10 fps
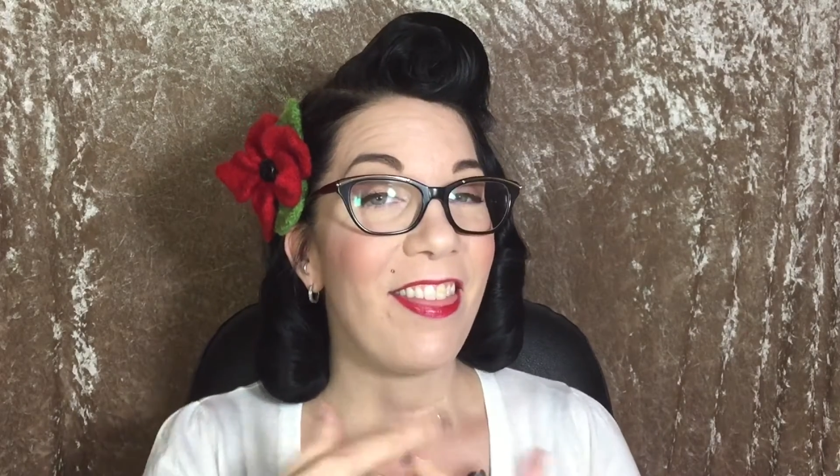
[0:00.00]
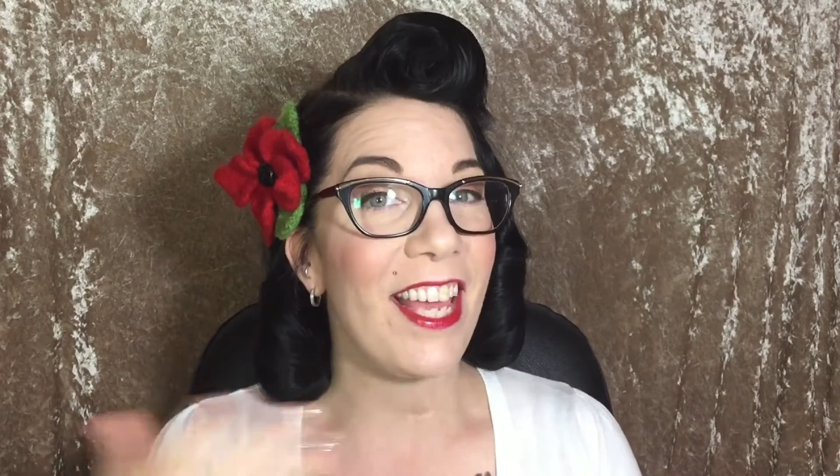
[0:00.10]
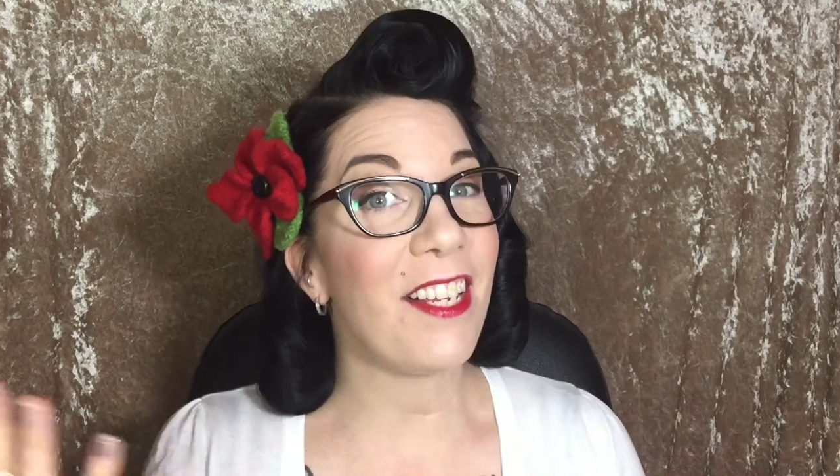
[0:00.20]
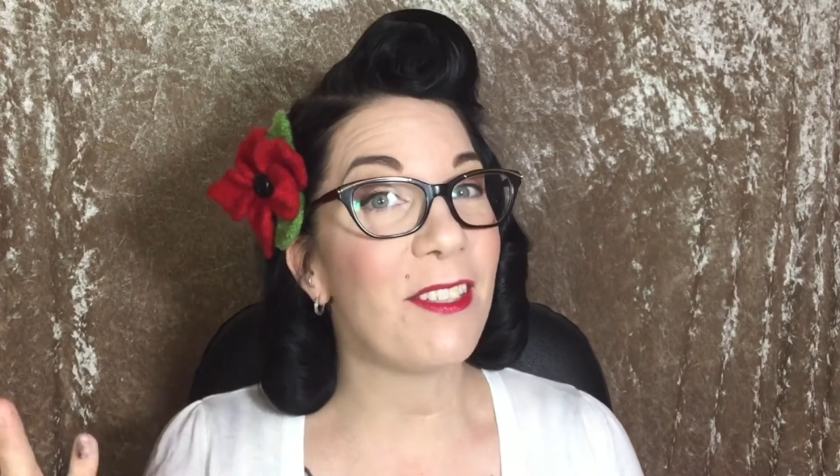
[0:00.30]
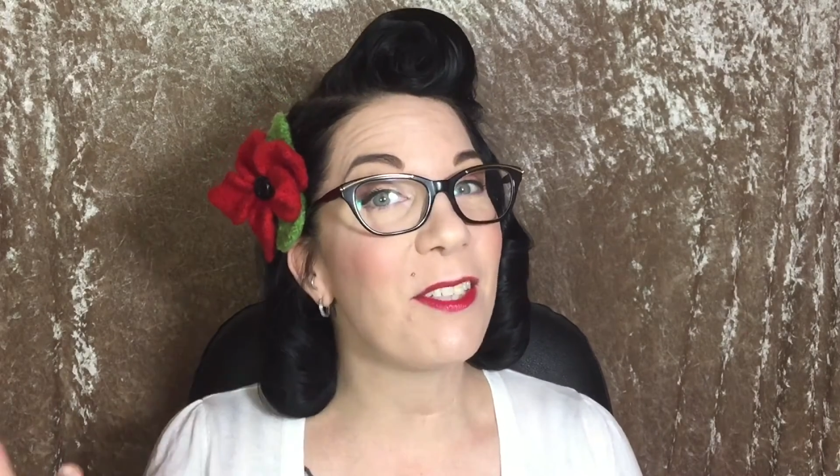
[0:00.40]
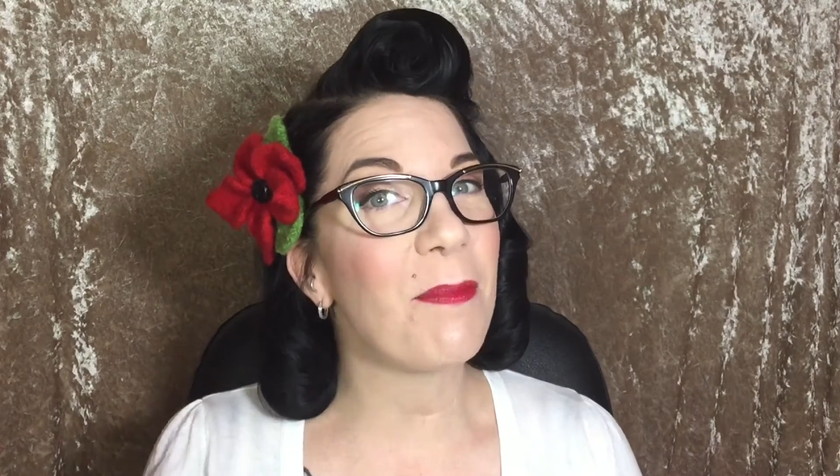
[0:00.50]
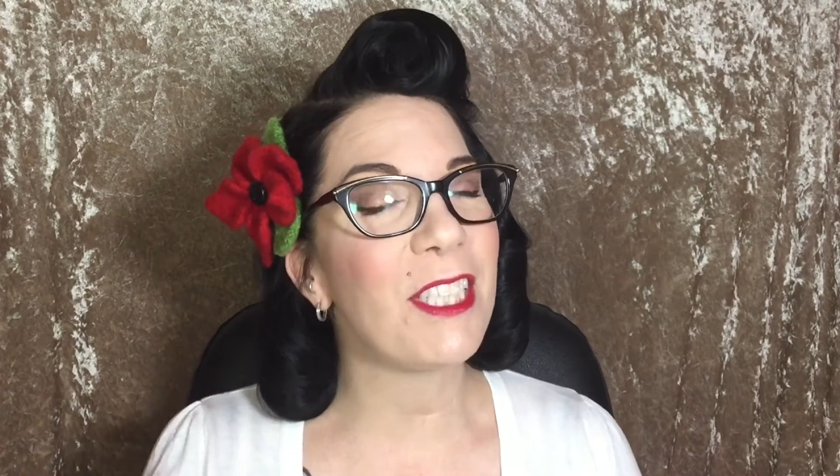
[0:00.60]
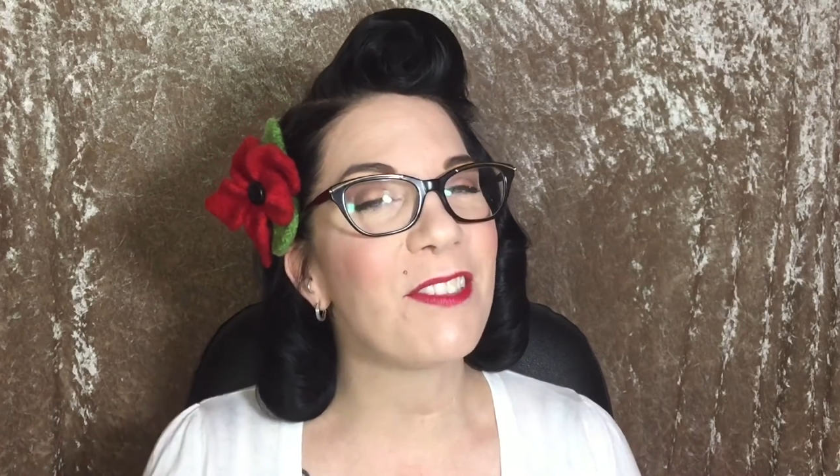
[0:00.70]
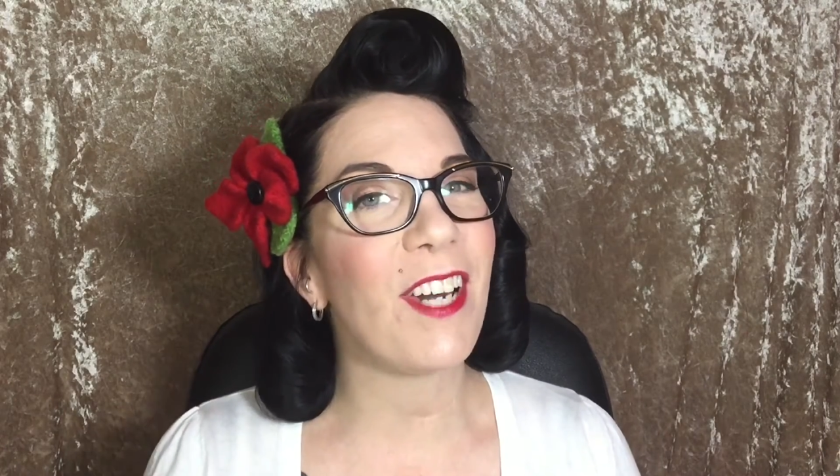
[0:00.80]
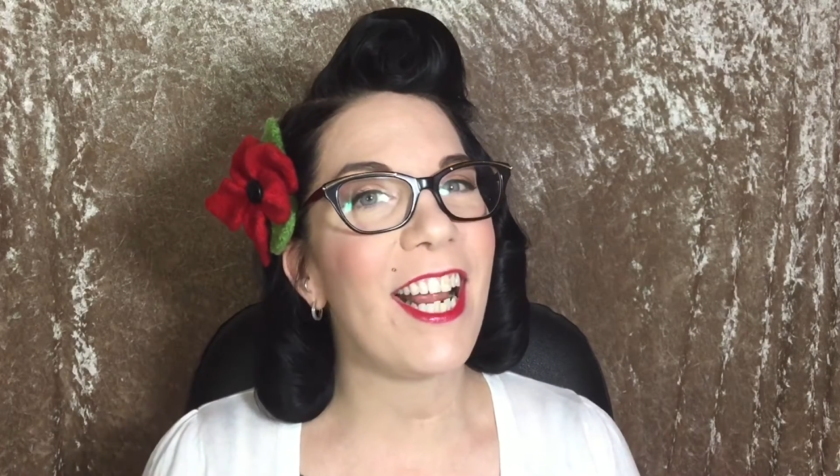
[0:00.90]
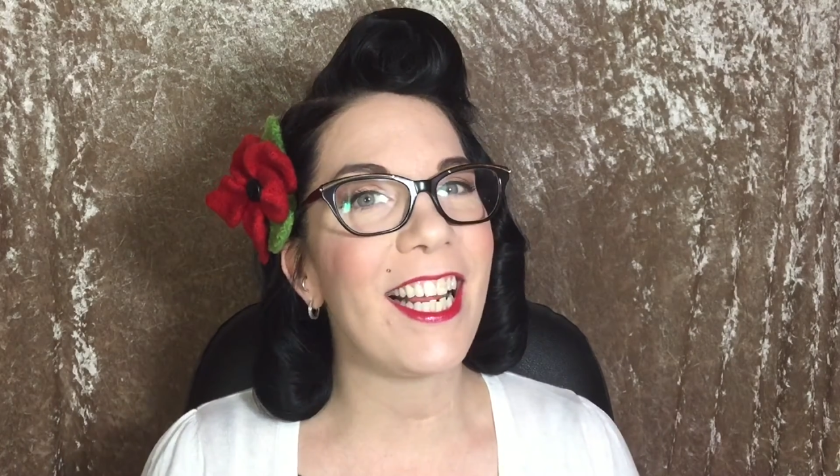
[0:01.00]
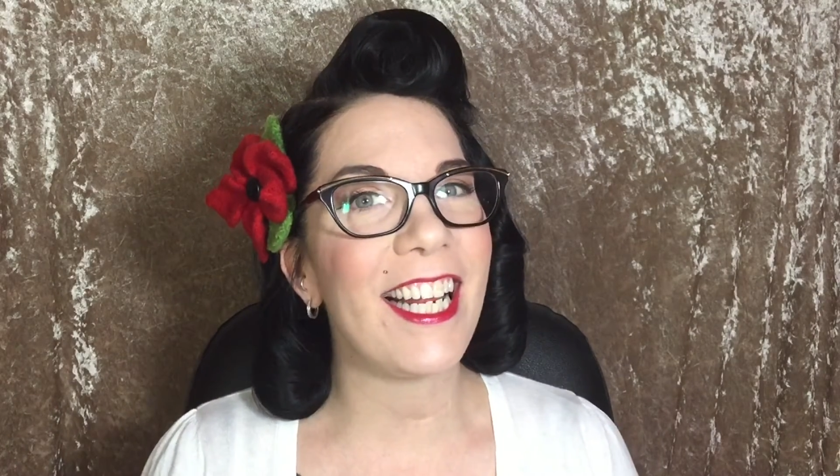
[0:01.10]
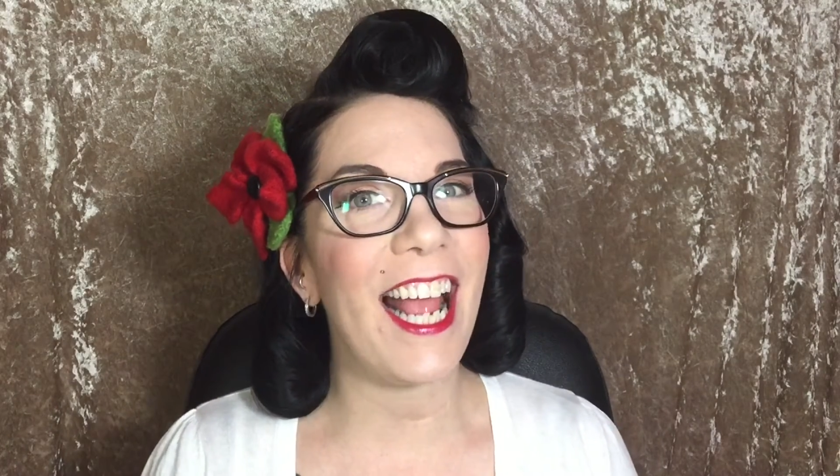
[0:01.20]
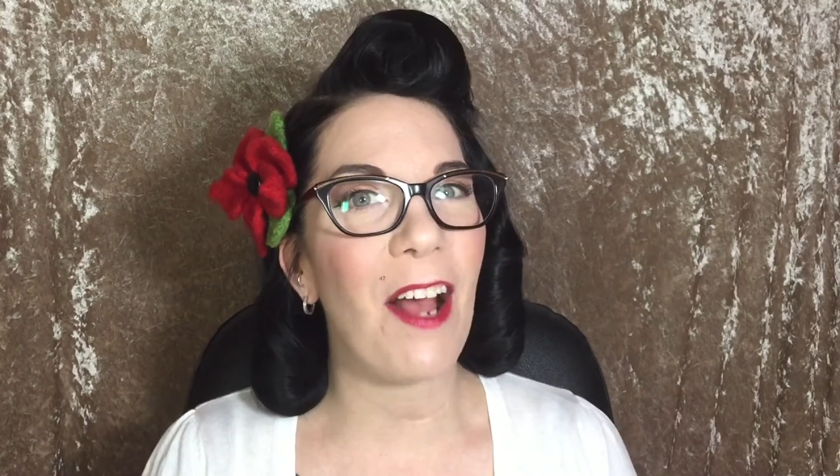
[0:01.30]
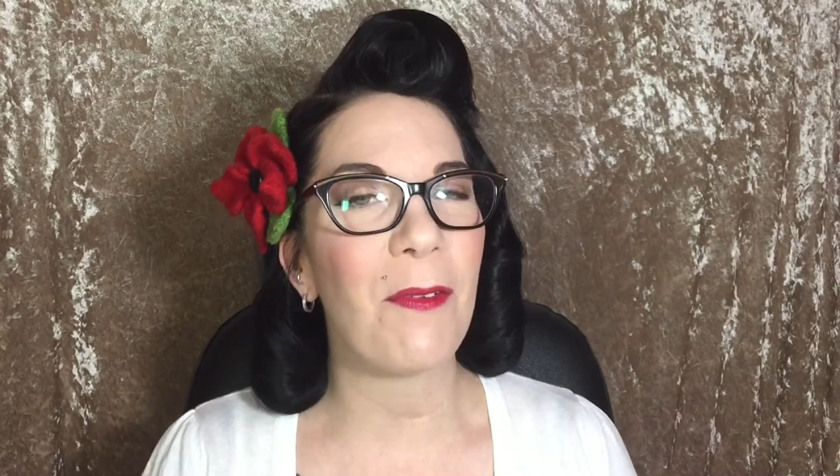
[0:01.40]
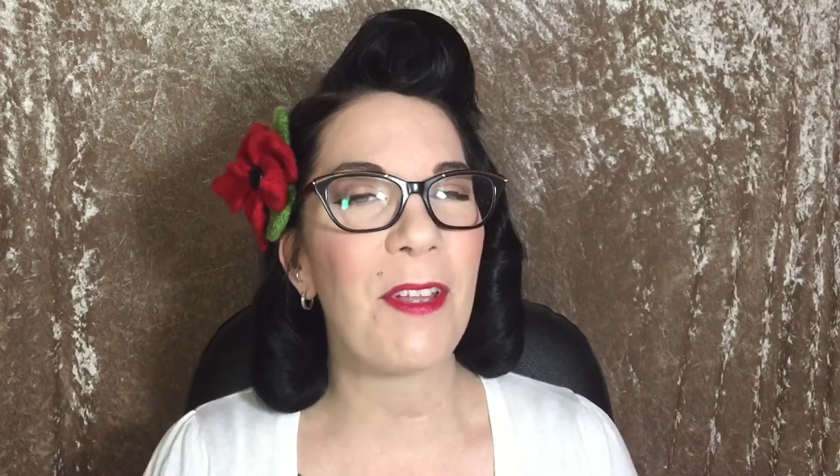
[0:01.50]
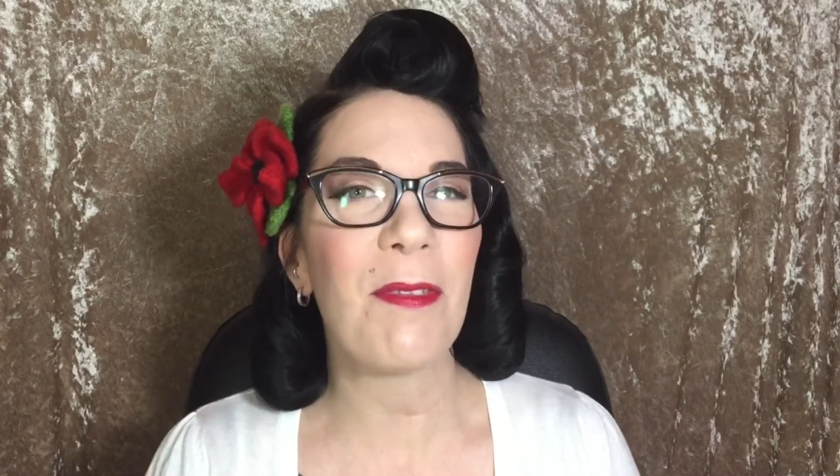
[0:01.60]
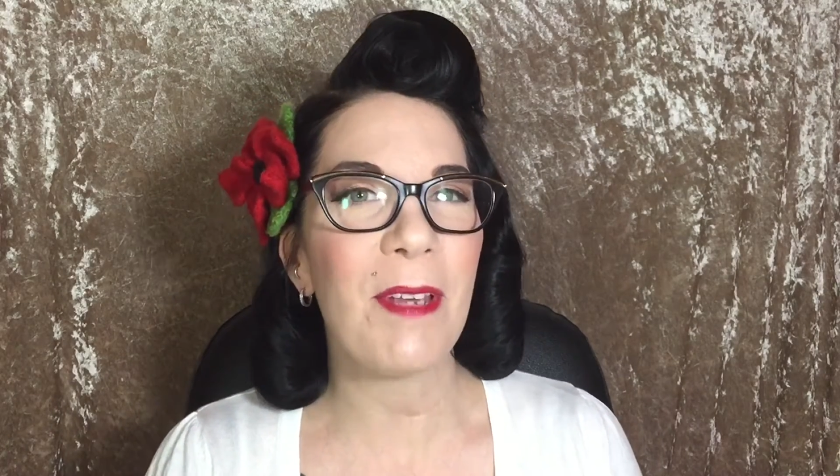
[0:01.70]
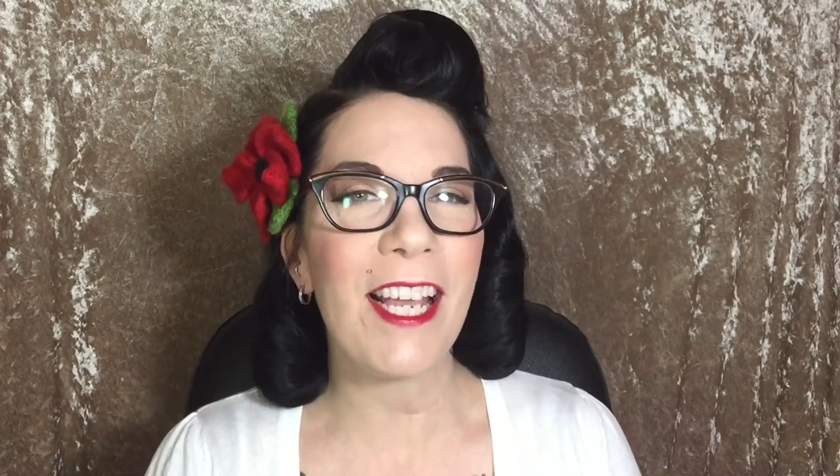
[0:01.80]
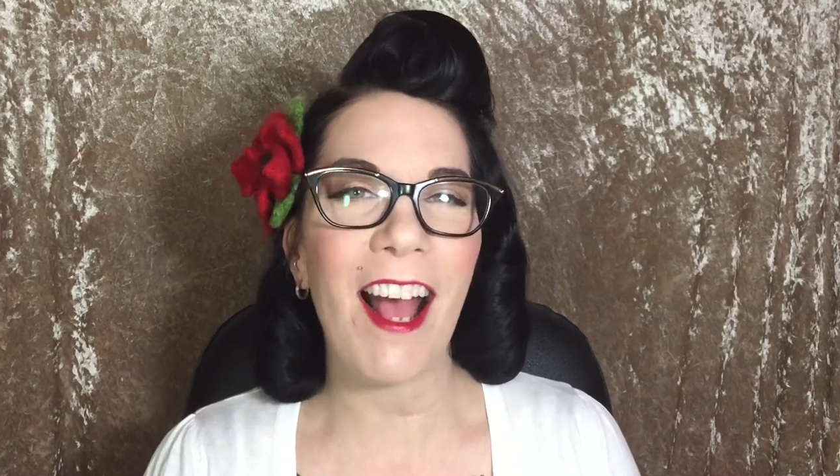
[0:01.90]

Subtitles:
Thank you so much for hanging out with me.